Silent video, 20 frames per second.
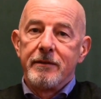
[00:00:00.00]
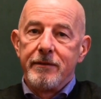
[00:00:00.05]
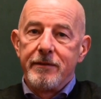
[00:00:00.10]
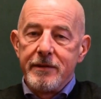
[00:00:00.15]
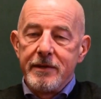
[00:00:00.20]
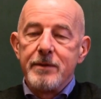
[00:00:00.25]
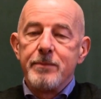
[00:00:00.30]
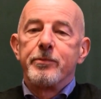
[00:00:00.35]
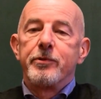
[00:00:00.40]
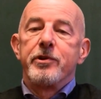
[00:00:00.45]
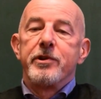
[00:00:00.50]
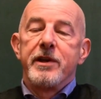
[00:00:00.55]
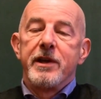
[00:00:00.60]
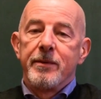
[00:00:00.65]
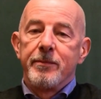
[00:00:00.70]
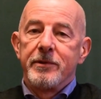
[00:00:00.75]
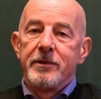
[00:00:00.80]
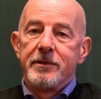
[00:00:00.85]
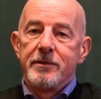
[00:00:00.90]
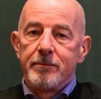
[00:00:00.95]
the
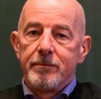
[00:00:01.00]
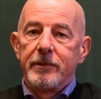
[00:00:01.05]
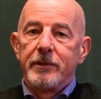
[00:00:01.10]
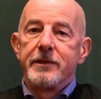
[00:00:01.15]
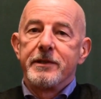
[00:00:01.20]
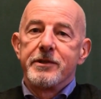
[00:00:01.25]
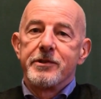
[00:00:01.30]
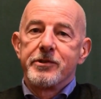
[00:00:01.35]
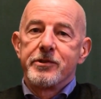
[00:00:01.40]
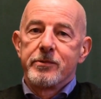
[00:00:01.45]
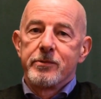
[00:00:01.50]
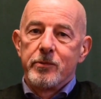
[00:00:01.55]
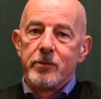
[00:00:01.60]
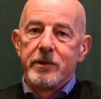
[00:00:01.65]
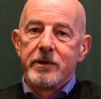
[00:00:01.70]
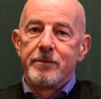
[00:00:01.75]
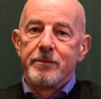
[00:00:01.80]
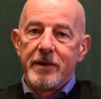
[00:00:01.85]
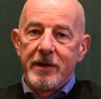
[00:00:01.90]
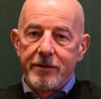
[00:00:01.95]
preeminent place
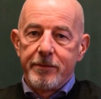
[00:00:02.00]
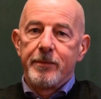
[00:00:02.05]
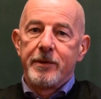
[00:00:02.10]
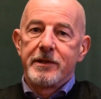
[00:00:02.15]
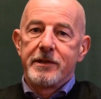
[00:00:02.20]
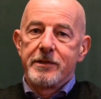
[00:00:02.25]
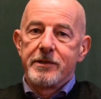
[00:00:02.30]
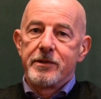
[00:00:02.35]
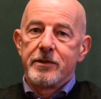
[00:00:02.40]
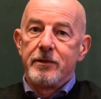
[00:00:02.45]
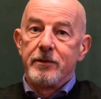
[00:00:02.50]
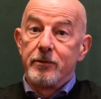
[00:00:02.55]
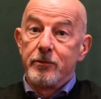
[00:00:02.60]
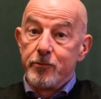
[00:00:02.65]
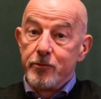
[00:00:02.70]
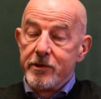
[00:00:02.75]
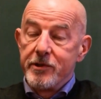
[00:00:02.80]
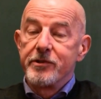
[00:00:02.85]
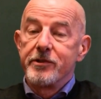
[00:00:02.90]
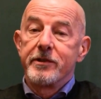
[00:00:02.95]
where mathematical
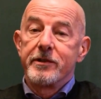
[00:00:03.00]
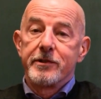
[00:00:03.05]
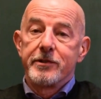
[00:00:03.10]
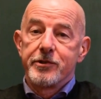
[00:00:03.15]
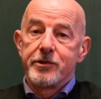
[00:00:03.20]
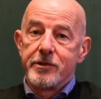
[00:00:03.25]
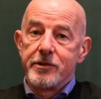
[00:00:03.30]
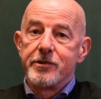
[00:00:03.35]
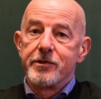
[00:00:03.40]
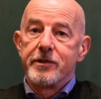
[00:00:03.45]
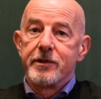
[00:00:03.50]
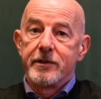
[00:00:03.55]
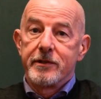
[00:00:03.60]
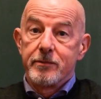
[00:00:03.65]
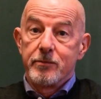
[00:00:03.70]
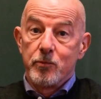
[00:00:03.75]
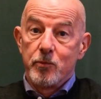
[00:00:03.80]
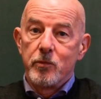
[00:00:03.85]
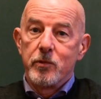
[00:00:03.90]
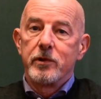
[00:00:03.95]
research is
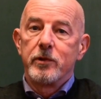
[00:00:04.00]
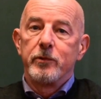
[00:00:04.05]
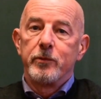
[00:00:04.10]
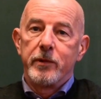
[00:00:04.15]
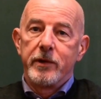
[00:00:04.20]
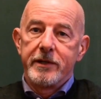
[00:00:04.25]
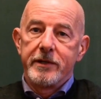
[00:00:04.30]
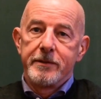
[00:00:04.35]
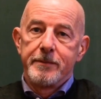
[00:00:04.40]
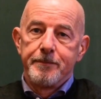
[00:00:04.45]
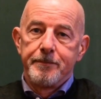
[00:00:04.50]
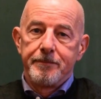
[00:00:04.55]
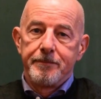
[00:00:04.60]
done worldwide.